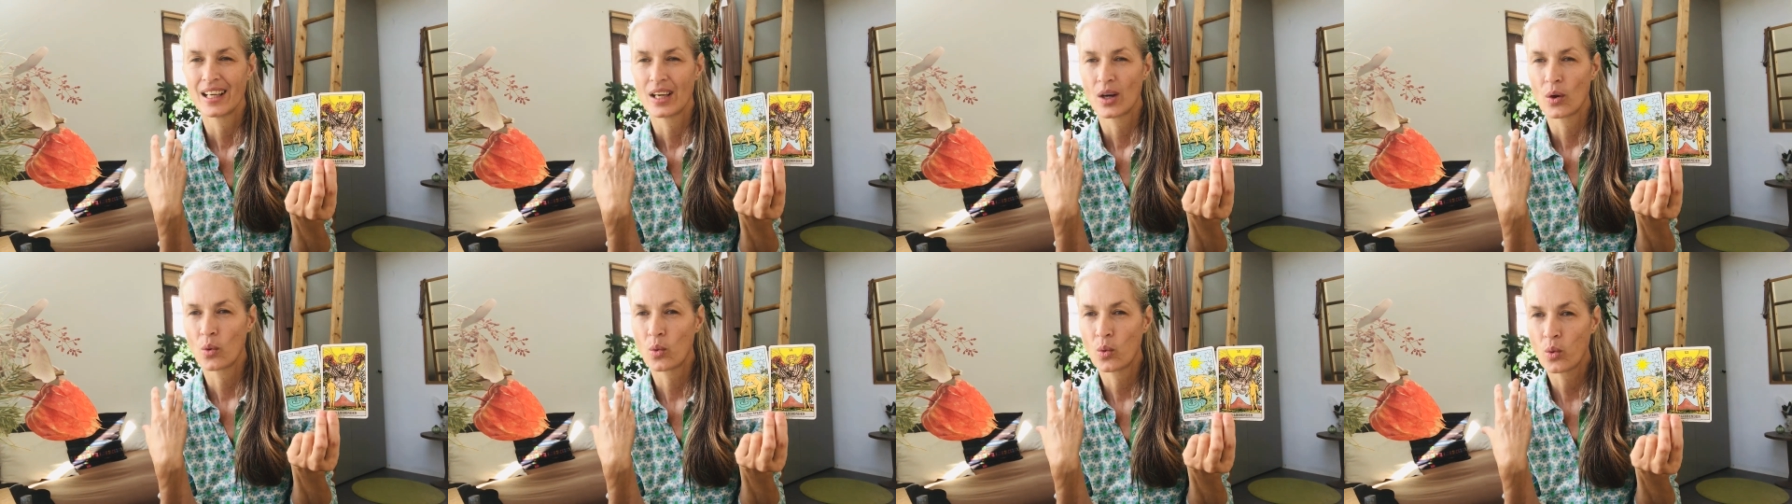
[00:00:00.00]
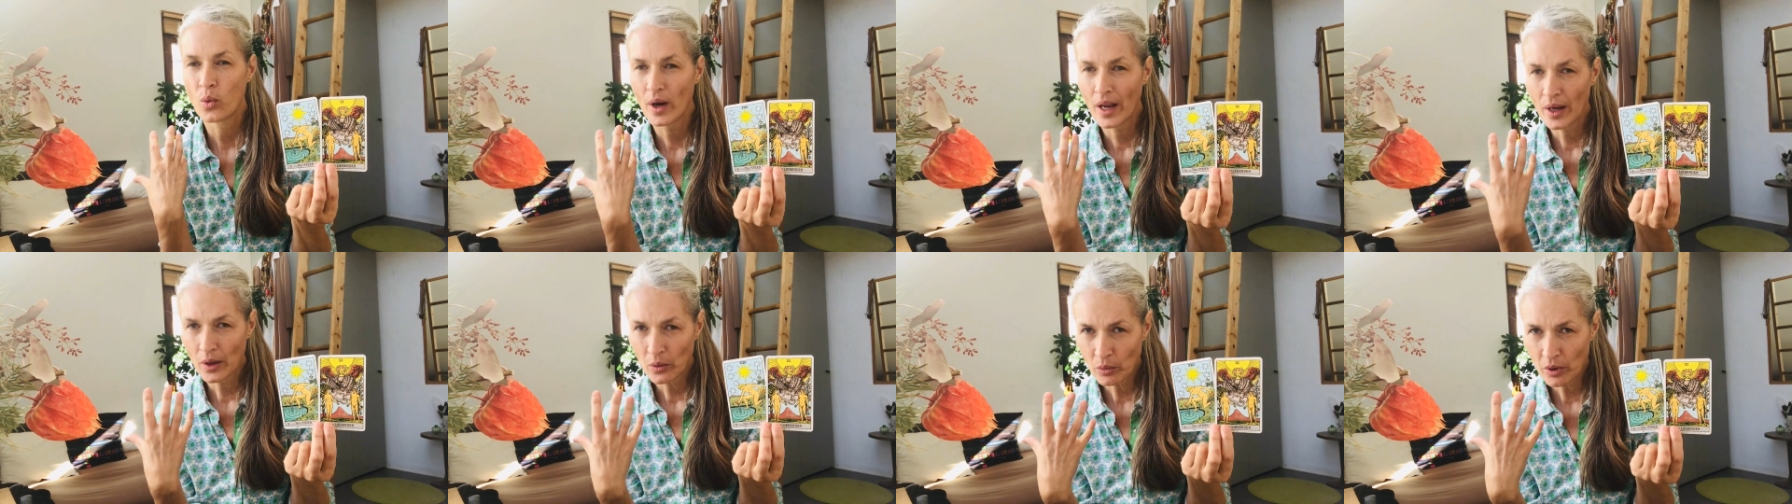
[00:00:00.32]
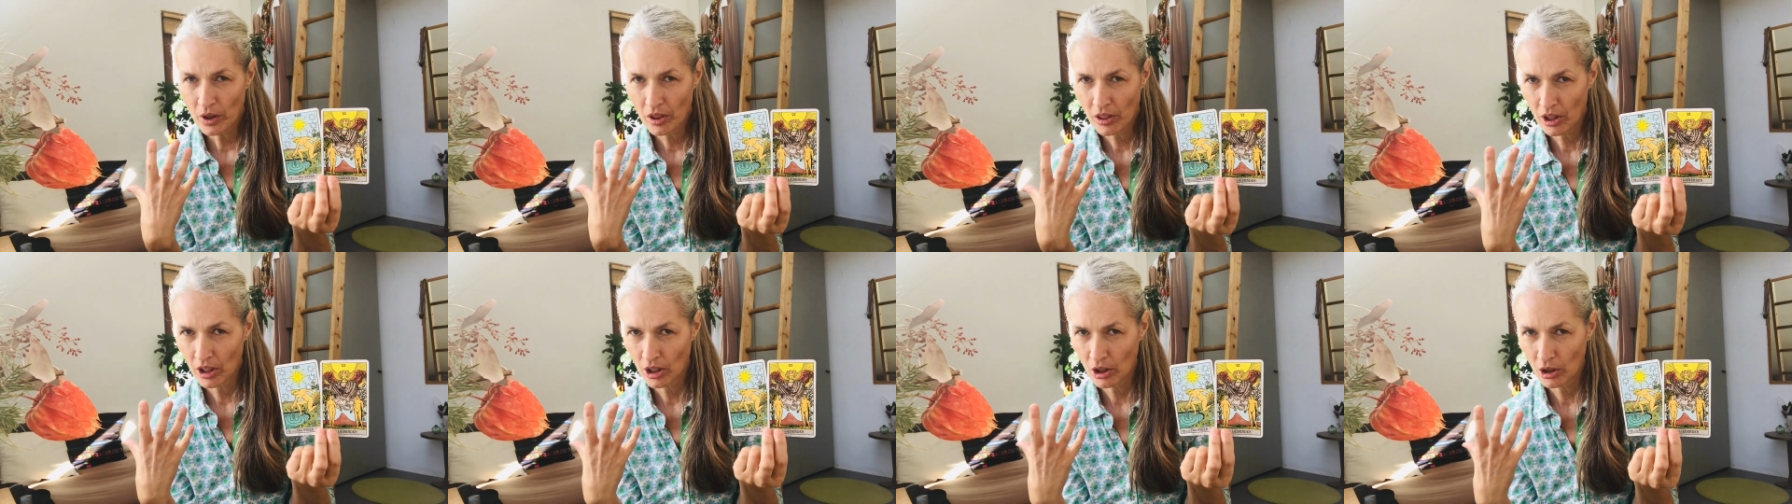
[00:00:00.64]
When we
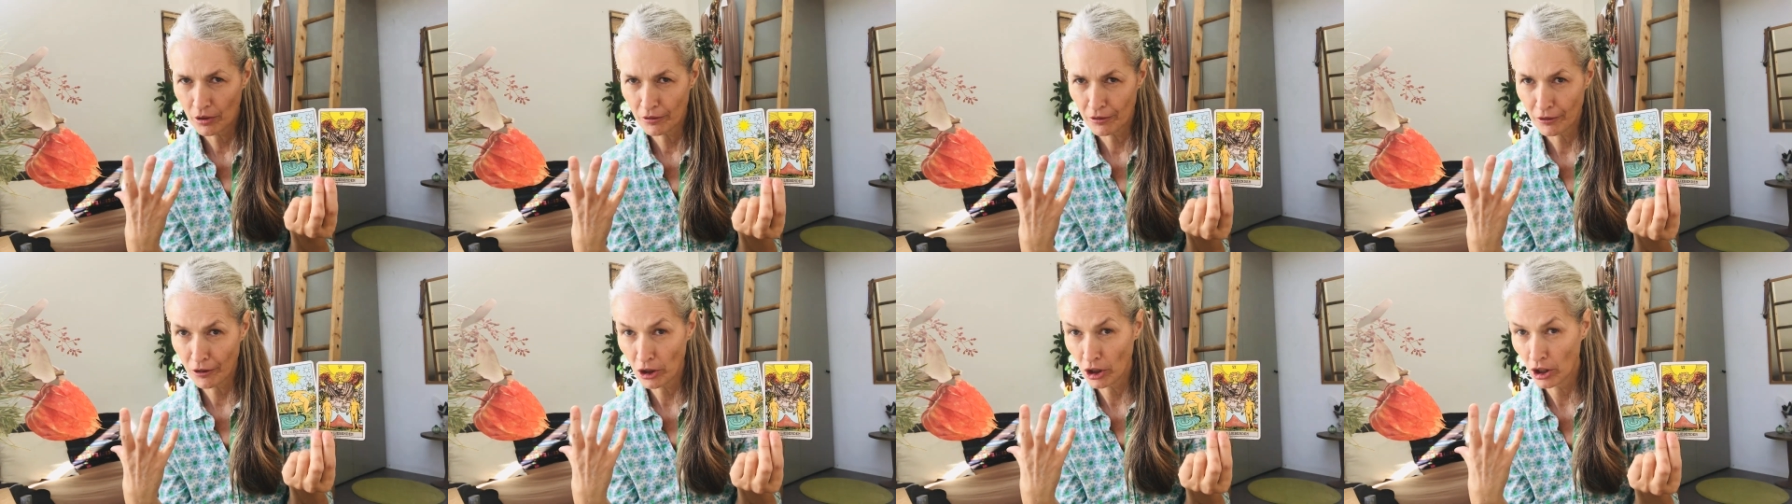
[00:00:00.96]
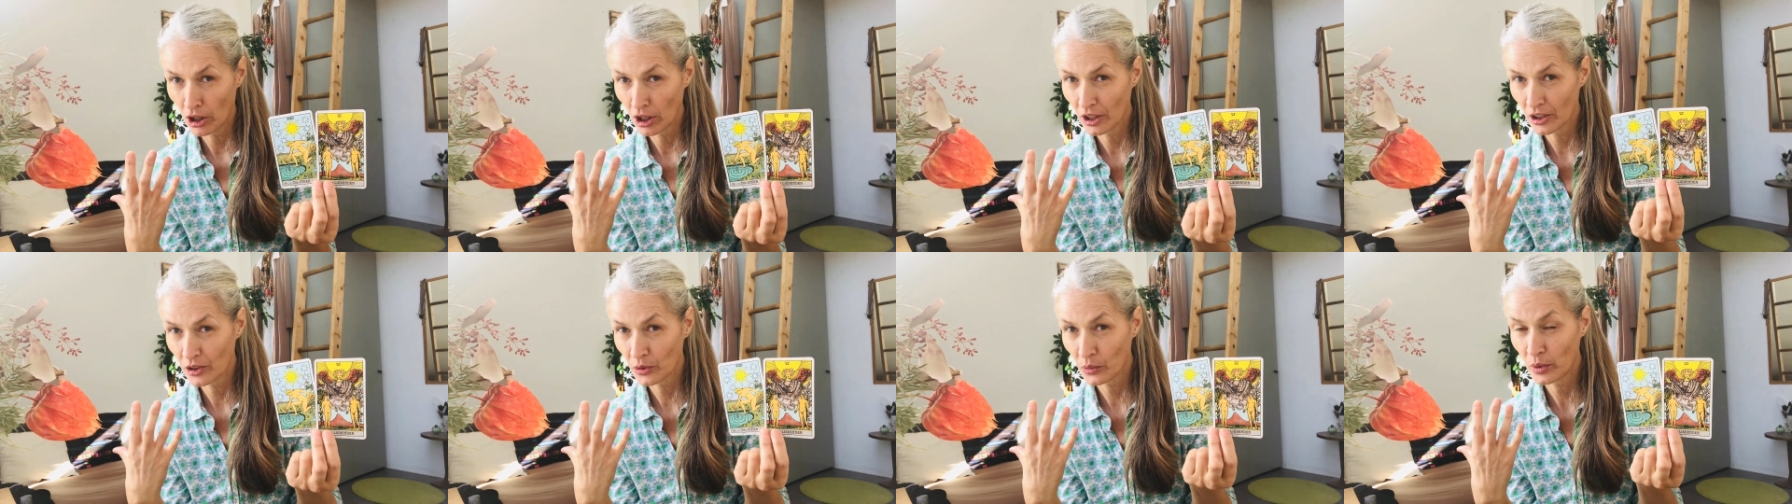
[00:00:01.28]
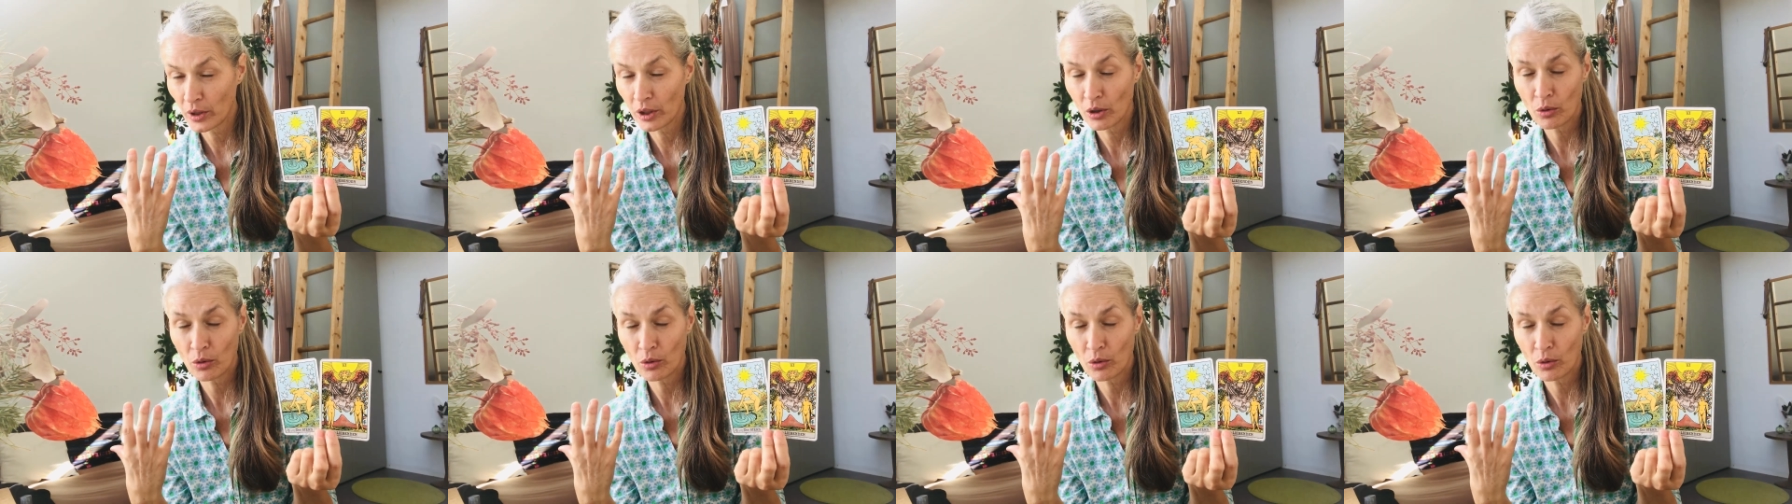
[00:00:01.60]
think of God, we